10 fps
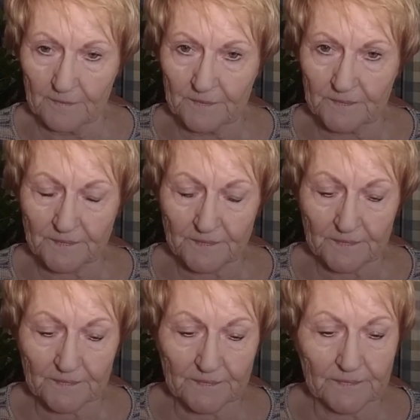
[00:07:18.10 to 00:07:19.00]

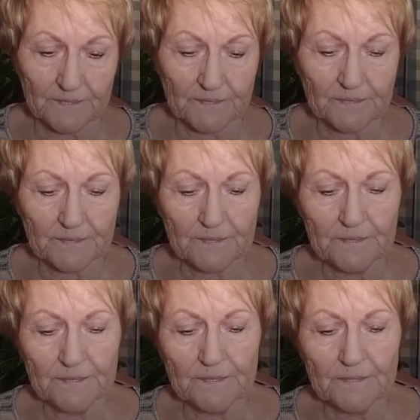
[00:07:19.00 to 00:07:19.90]
[no speech]